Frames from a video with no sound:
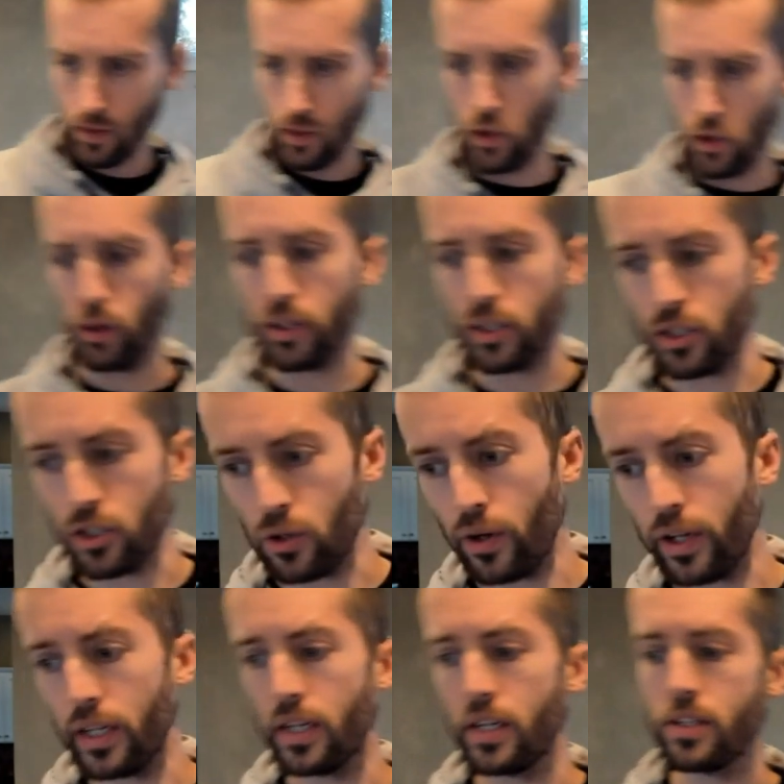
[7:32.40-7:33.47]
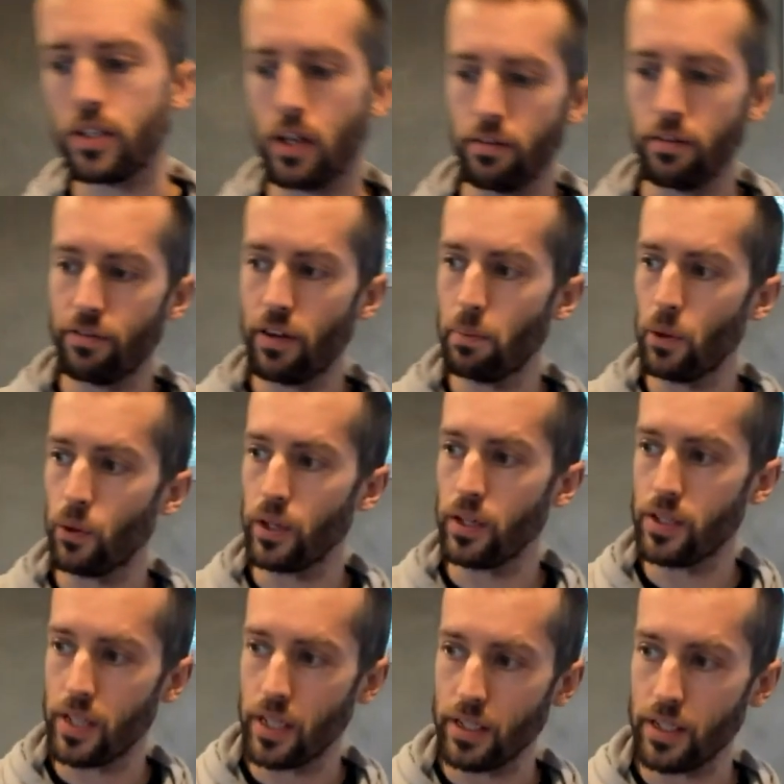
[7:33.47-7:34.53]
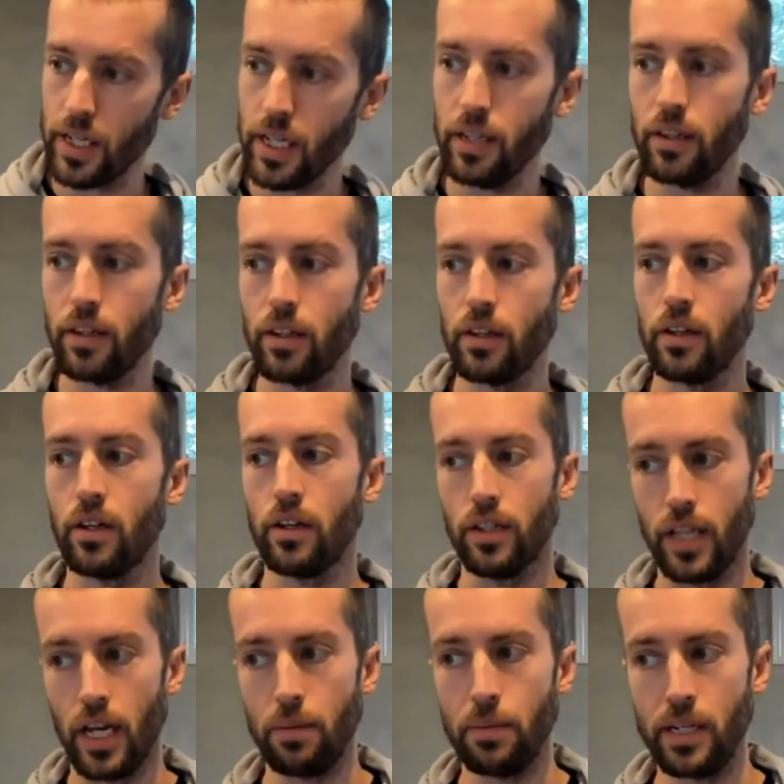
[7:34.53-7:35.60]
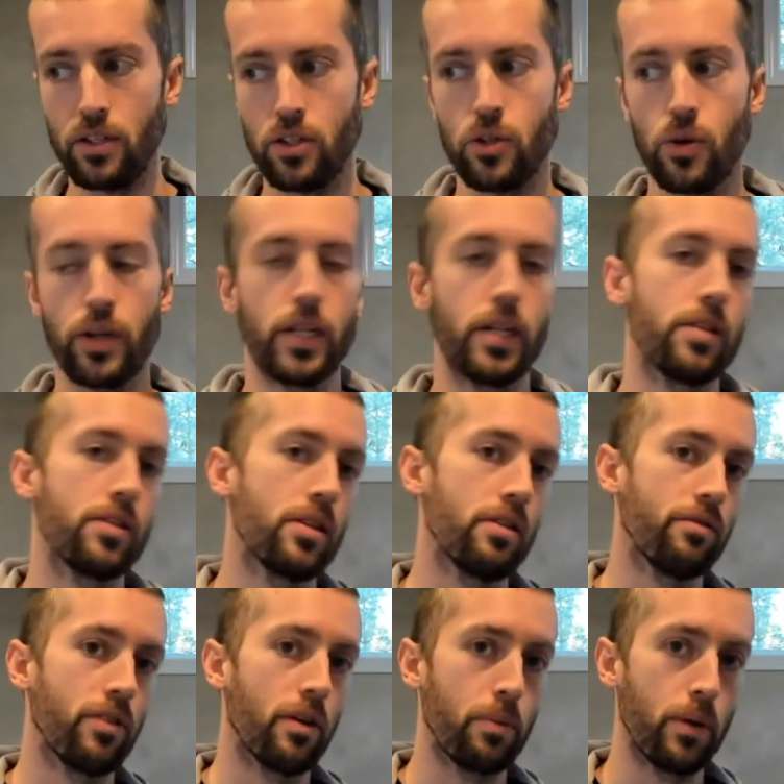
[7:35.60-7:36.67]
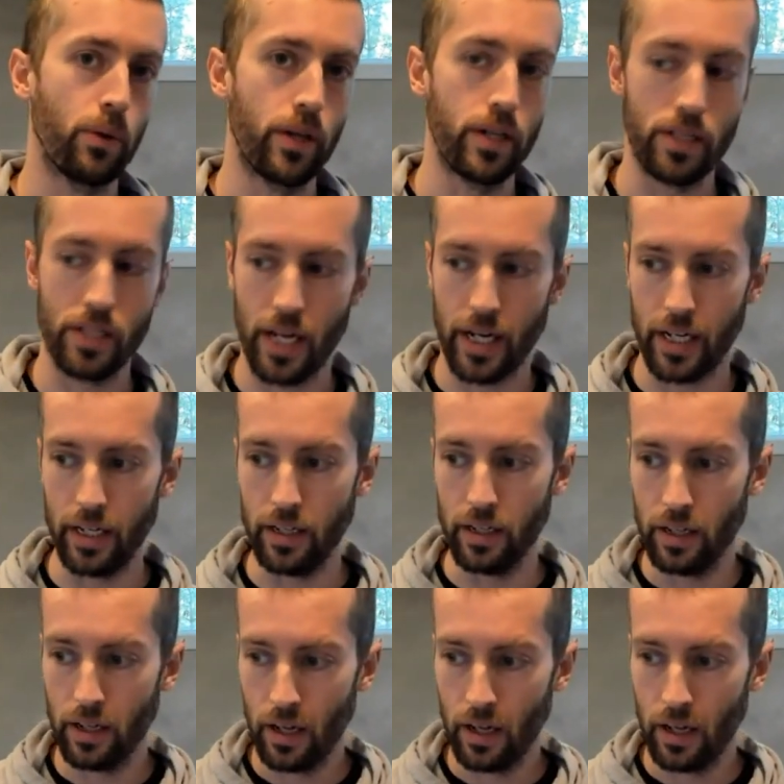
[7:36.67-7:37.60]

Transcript: George is joining us on February 16th. Damian's joining us on February 2nd.